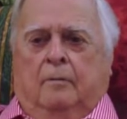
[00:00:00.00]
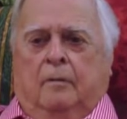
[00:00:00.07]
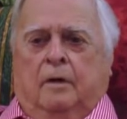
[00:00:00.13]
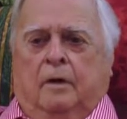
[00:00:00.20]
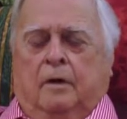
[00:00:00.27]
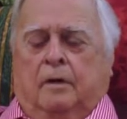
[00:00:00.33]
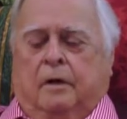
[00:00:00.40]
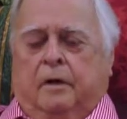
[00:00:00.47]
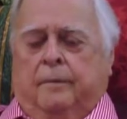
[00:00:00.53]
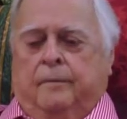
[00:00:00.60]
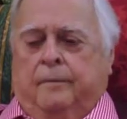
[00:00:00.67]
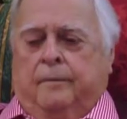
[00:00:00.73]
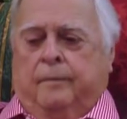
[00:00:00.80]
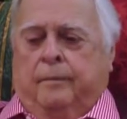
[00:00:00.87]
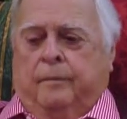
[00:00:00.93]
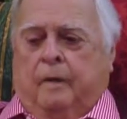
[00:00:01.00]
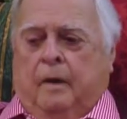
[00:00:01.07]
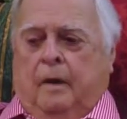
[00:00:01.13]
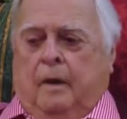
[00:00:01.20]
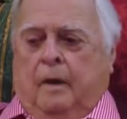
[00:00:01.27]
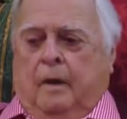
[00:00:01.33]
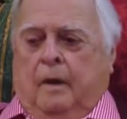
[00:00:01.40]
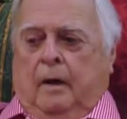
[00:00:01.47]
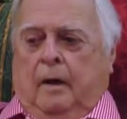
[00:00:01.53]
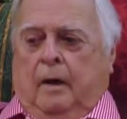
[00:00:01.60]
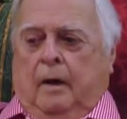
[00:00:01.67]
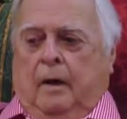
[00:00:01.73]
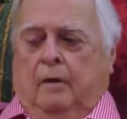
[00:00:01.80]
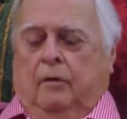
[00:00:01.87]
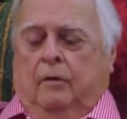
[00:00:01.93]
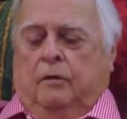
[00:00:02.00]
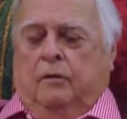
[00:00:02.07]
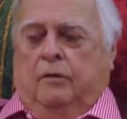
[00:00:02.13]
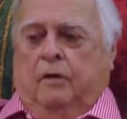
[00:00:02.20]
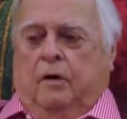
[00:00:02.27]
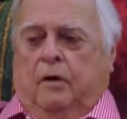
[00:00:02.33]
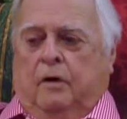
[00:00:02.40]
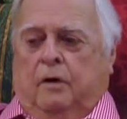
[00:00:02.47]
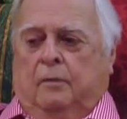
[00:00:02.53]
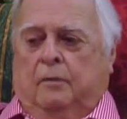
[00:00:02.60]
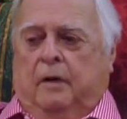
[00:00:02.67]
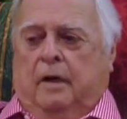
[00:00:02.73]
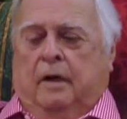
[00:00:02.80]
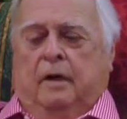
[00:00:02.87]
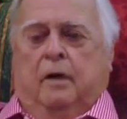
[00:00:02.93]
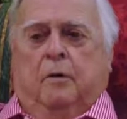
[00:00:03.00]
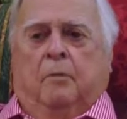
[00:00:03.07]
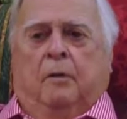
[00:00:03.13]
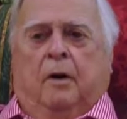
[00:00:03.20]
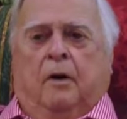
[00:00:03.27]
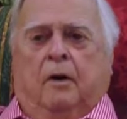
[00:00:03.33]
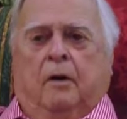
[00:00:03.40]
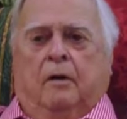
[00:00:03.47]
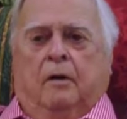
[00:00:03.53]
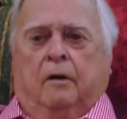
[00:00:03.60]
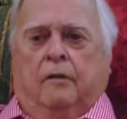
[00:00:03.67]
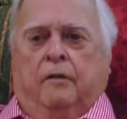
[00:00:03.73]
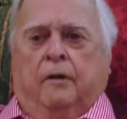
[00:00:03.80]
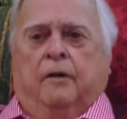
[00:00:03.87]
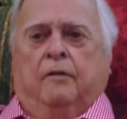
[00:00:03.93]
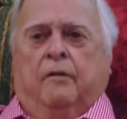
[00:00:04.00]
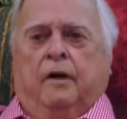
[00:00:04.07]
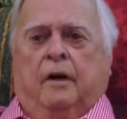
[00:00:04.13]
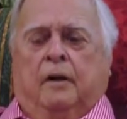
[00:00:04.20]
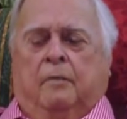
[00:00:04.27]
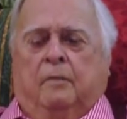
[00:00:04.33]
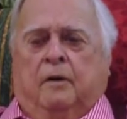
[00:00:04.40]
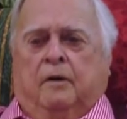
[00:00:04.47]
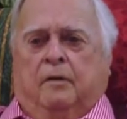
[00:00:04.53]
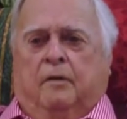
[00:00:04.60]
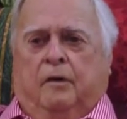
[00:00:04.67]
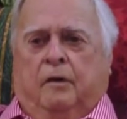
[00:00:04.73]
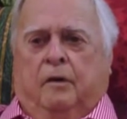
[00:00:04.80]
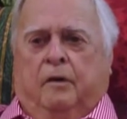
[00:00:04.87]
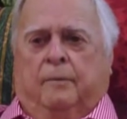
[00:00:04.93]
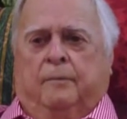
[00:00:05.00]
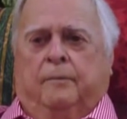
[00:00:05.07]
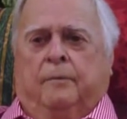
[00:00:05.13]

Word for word: But uh, it was fun being a part of the development of her